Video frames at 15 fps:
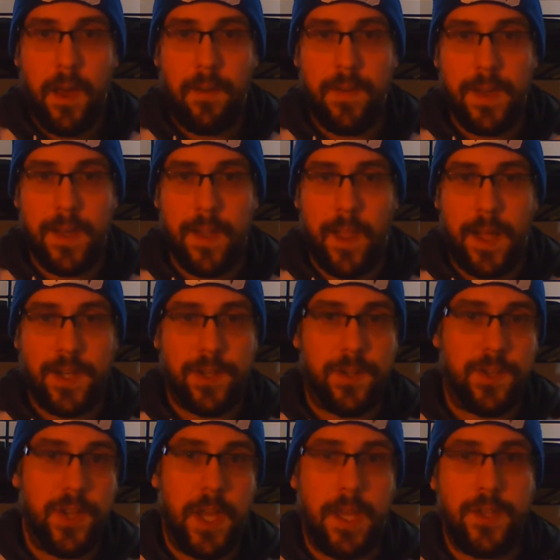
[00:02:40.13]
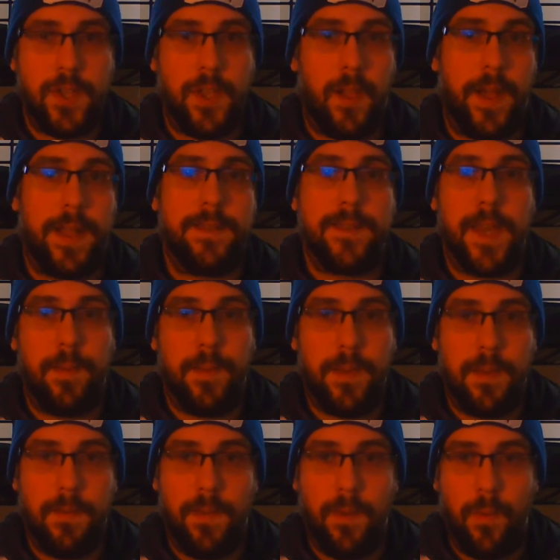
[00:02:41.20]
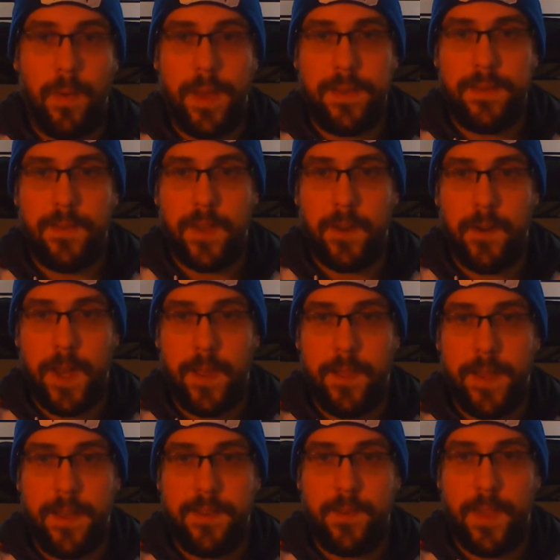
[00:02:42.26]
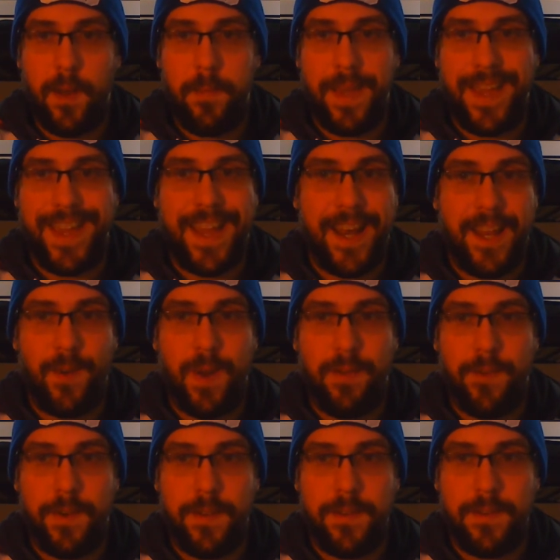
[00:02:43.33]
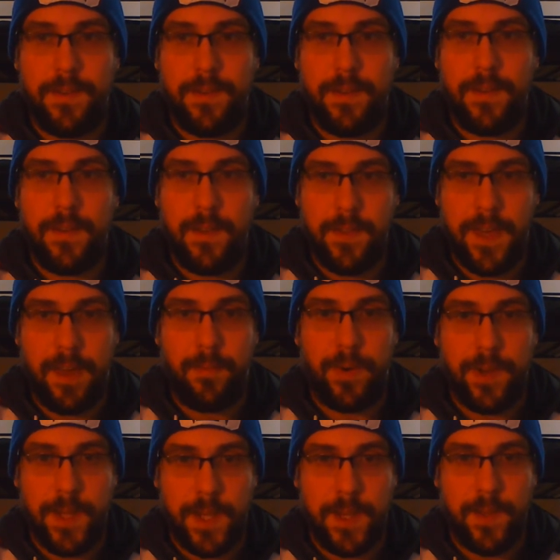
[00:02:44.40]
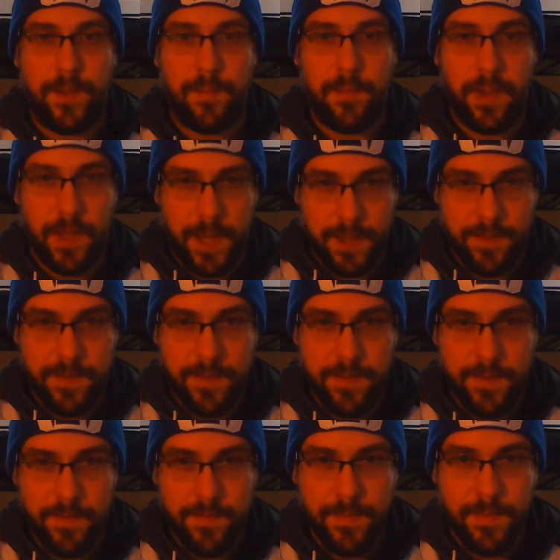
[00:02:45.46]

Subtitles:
of ecological change in the landscape of the west of the Great Lakes without making any reference to that particular place.